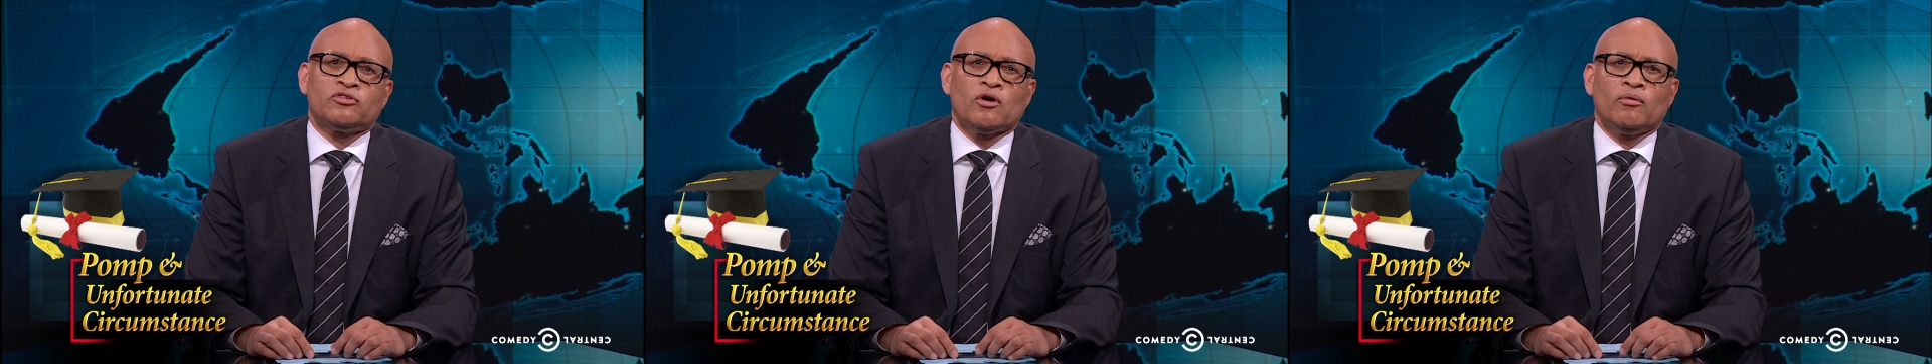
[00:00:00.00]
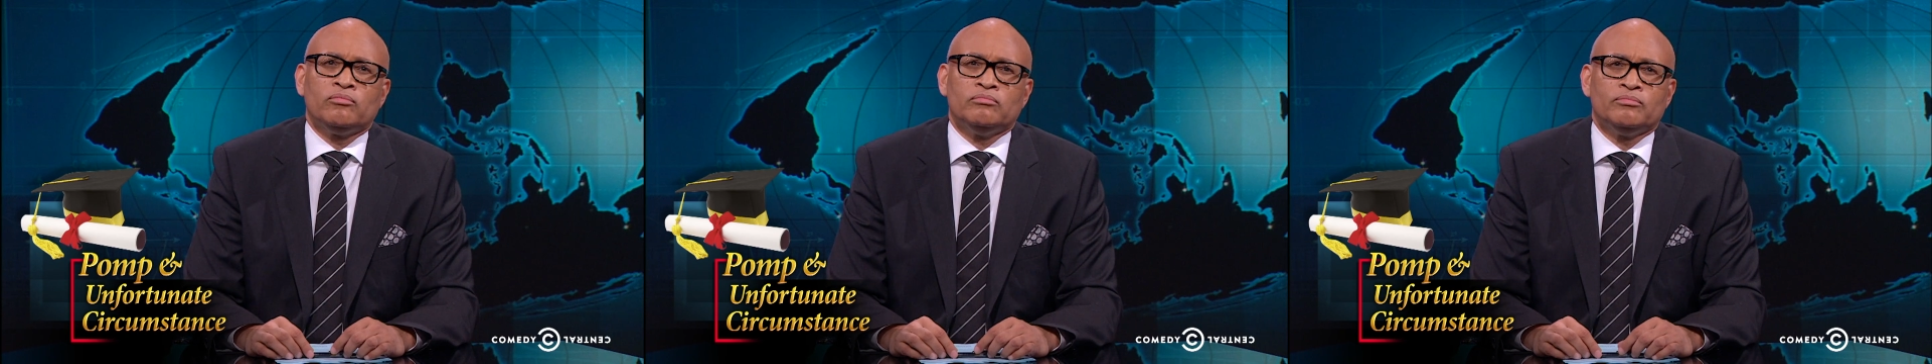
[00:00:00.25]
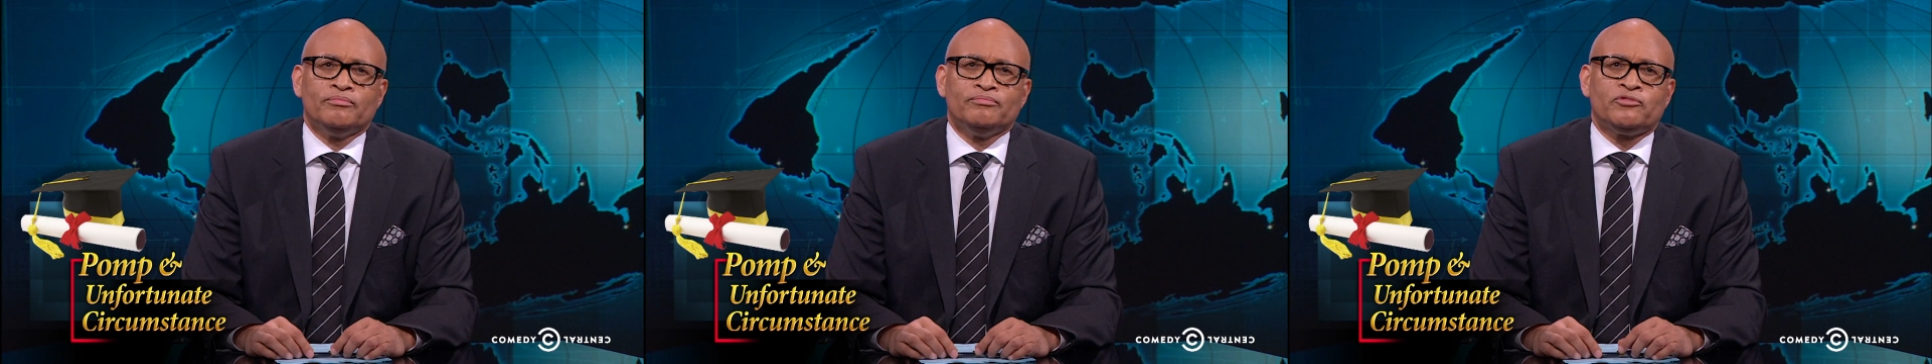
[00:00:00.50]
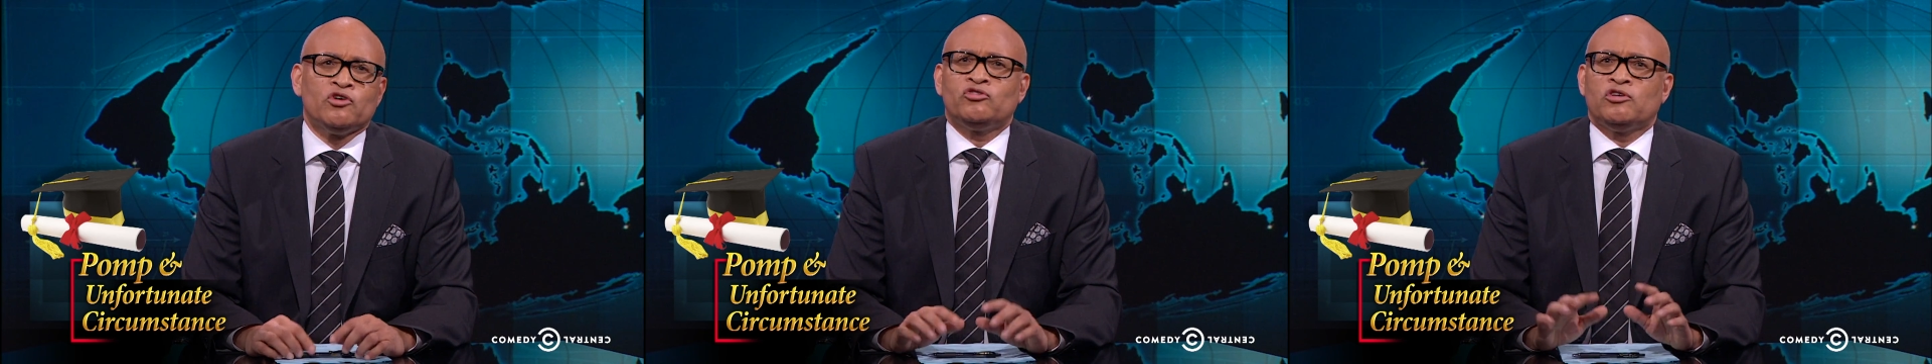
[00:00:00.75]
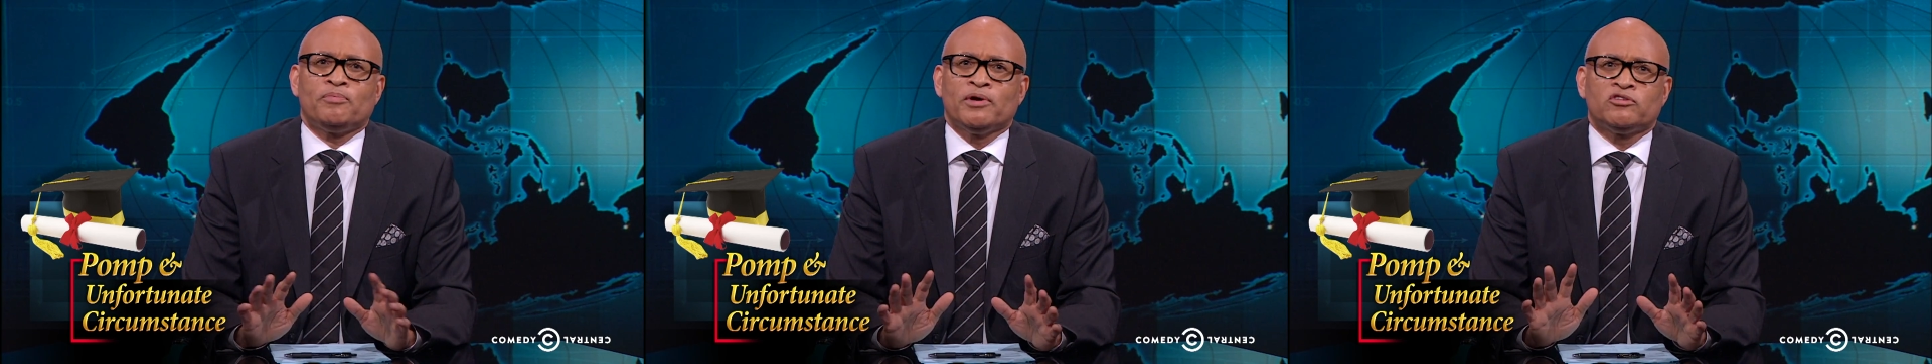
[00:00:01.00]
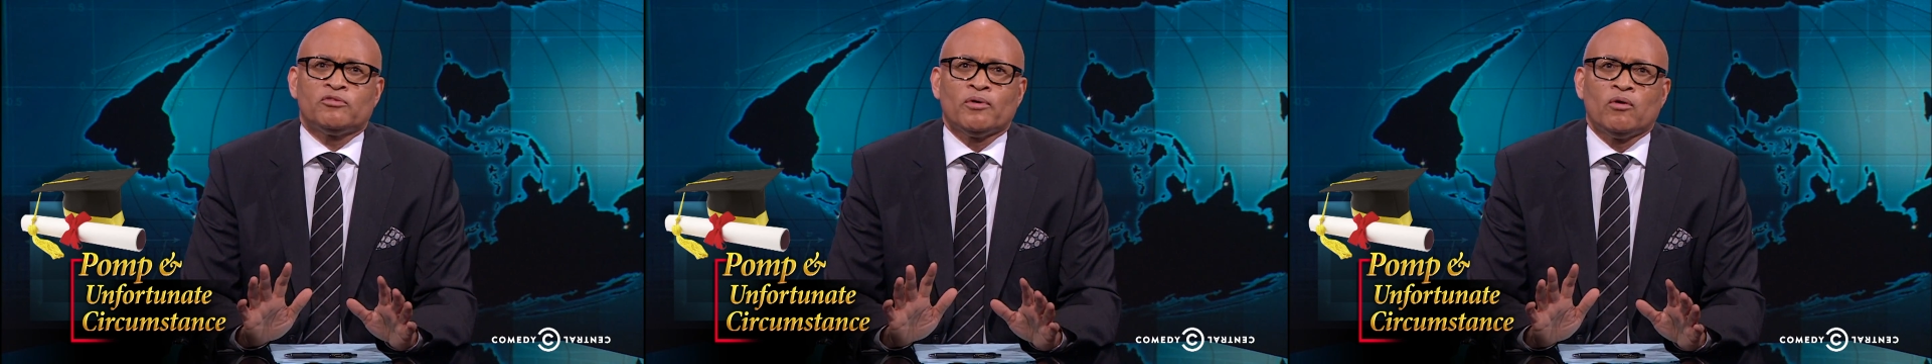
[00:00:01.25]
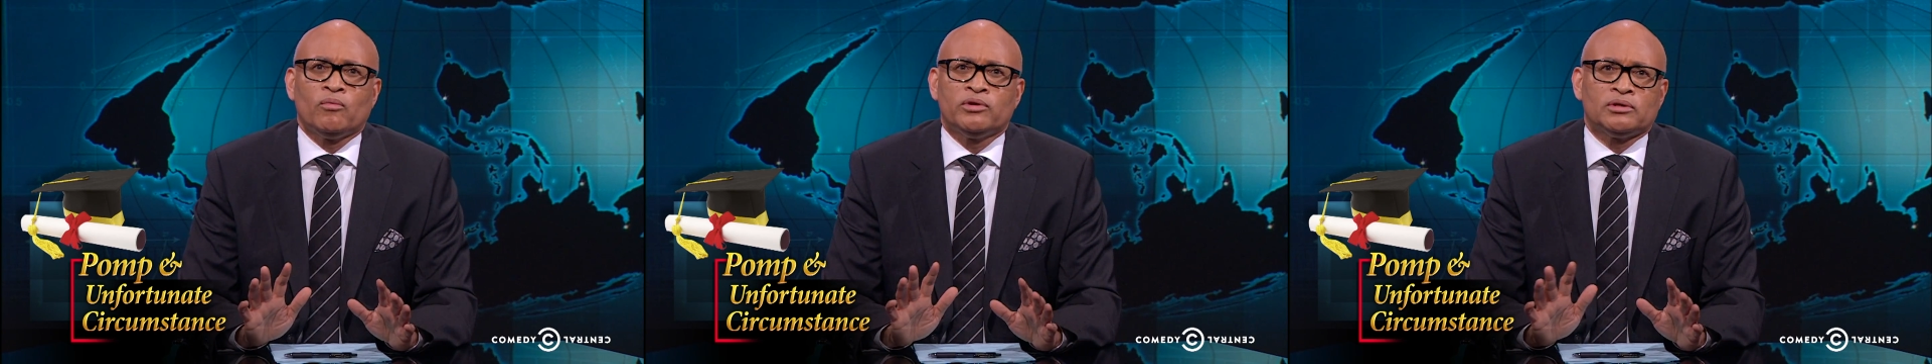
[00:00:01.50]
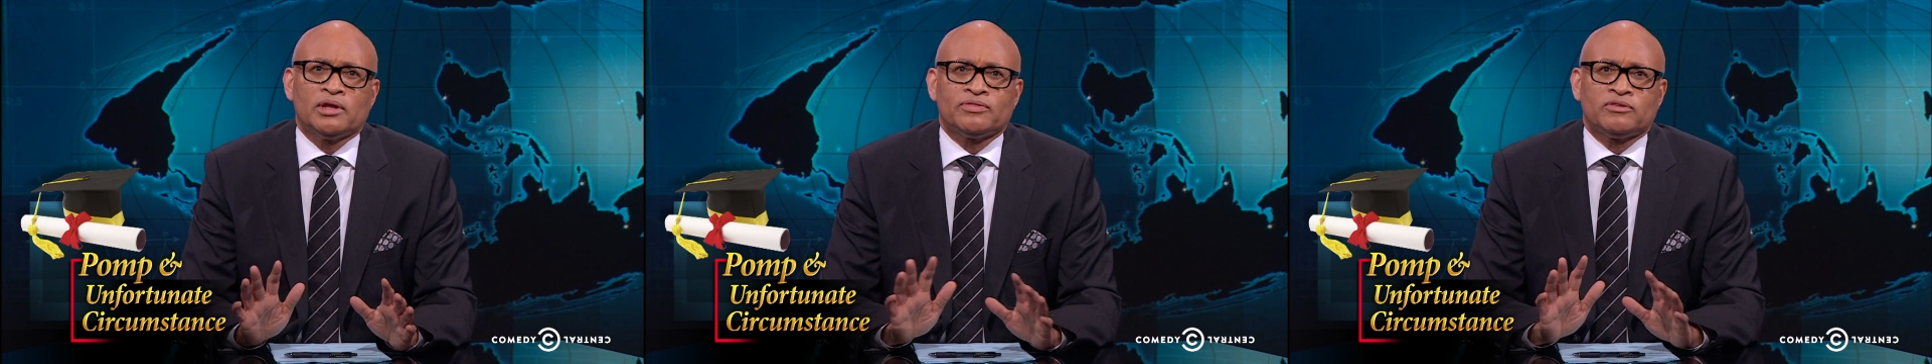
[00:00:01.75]
So, douchey principal
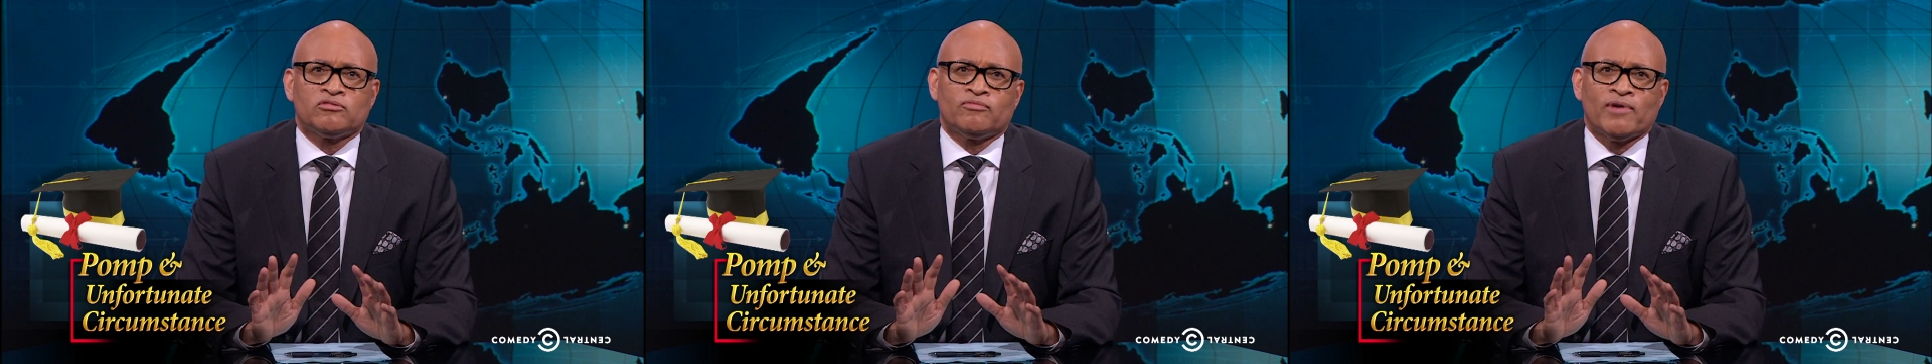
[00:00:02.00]
wouldn't let this